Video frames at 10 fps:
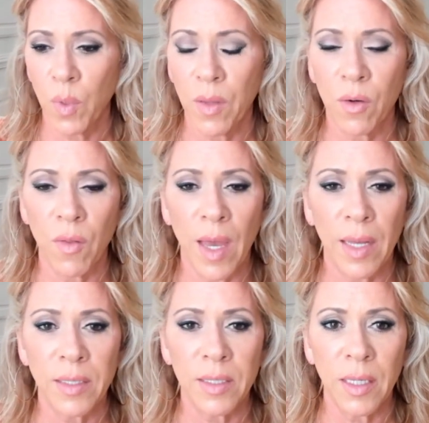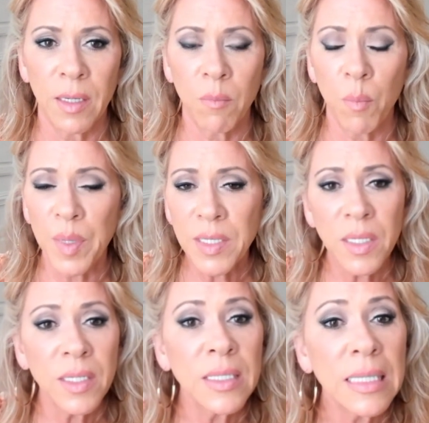whether that's in
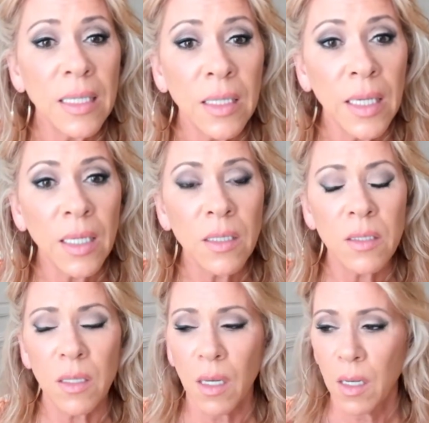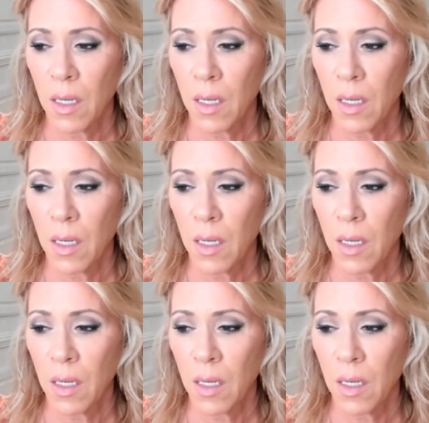business dealings,